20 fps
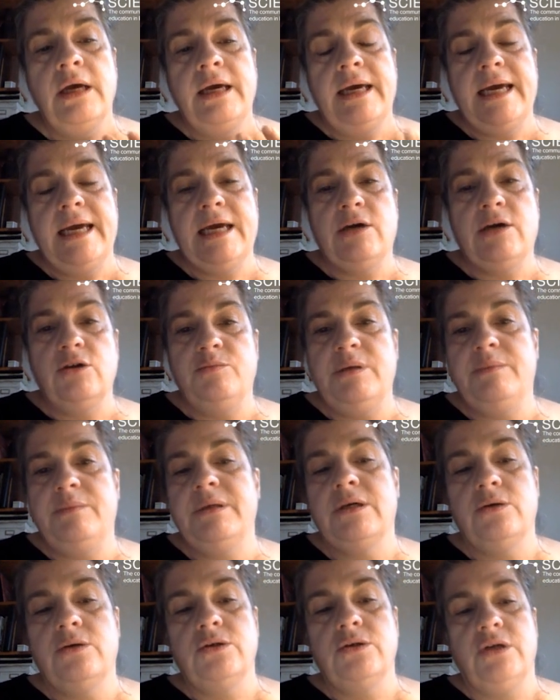It could be
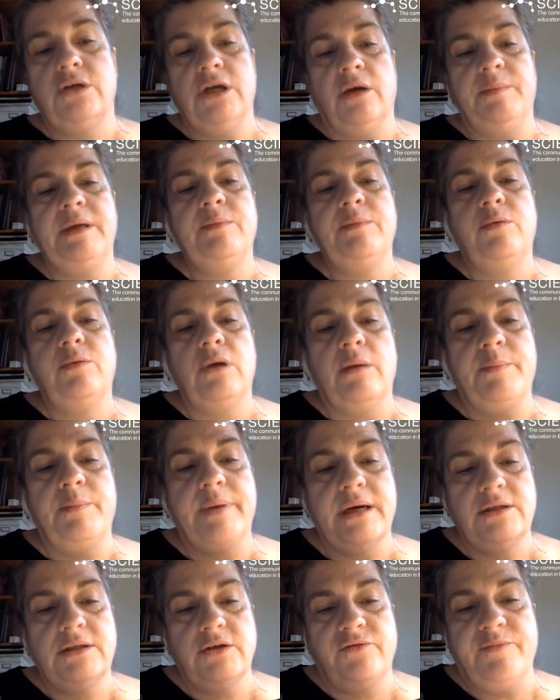because the young people are
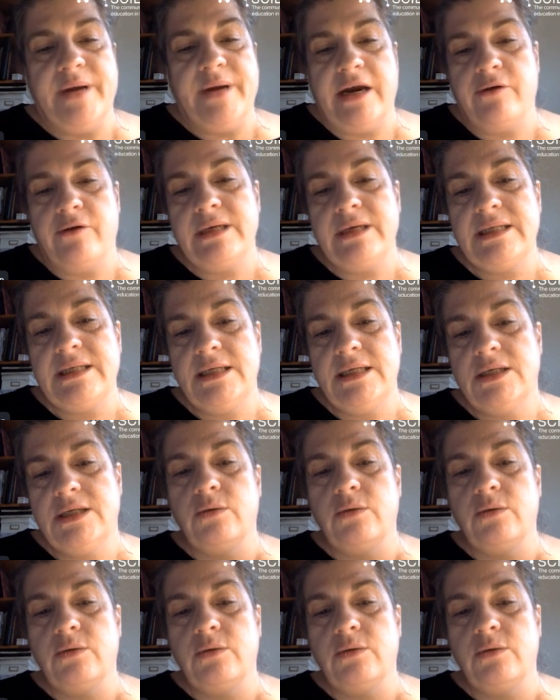part of minorities,